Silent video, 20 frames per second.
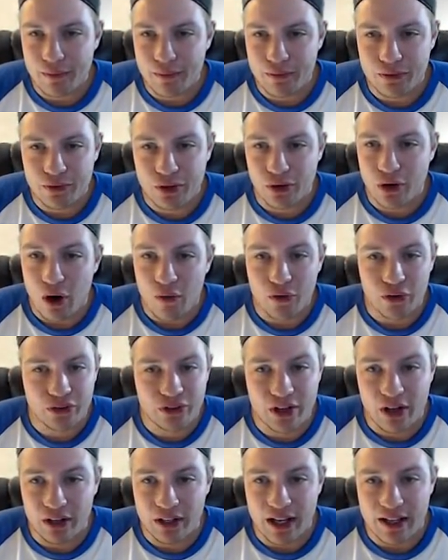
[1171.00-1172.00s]
turnovers
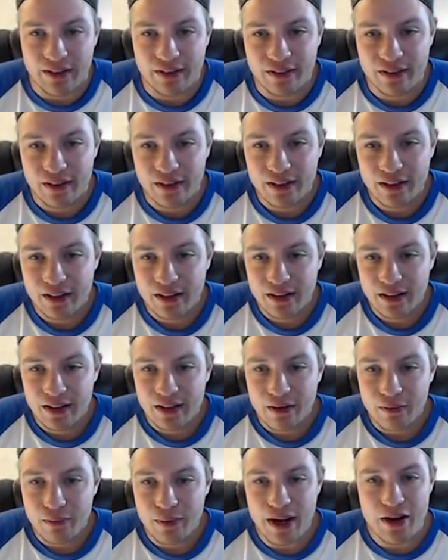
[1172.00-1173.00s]
killed us.
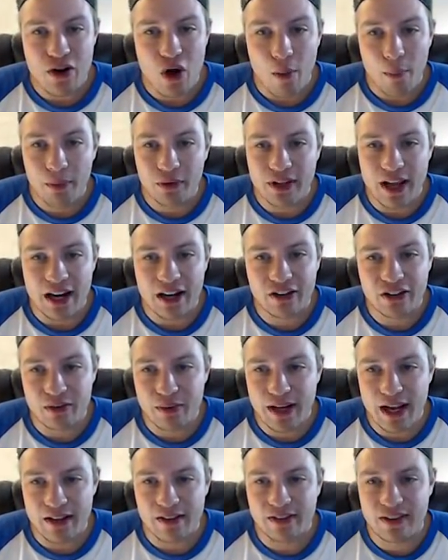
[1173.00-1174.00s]
We had no protection.
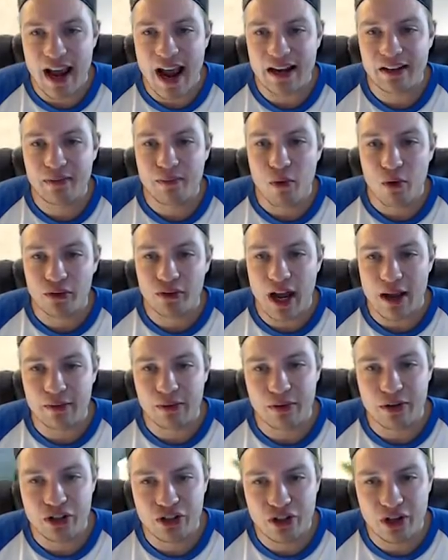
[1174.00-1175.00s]
We got sacked more times
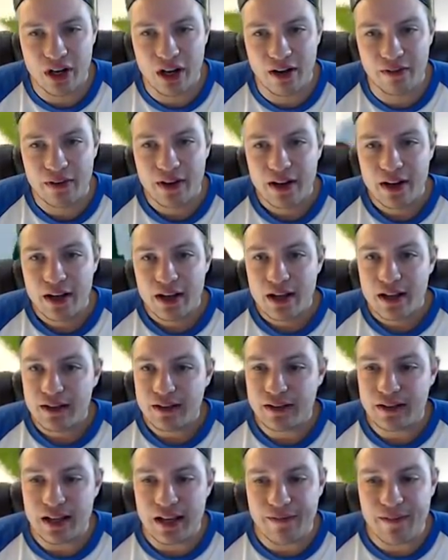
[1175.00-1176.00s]
than we should have.
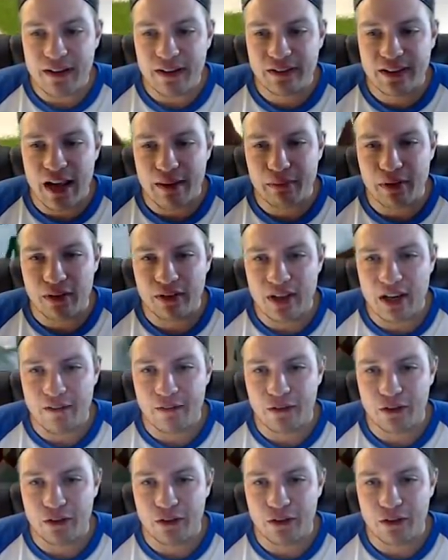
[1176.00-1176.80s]
Defense kept us in it for